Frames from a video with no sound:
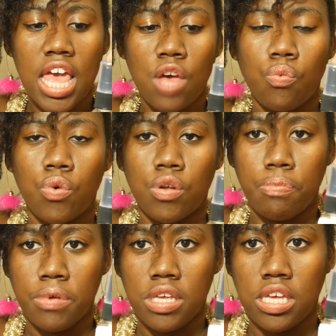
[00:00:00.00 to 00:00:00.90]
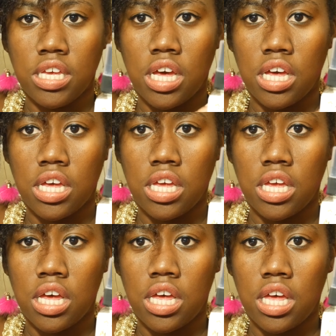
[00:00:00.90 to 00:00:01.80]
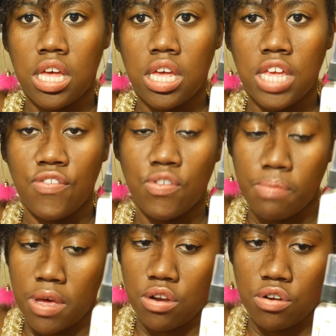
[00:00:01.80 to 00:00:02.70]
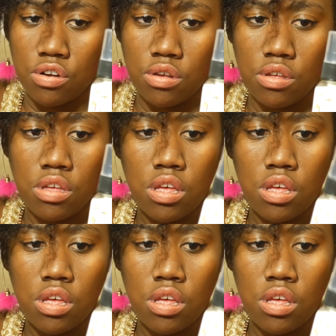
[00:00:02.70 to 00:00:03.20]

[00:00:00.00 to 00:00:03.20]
it would be even better.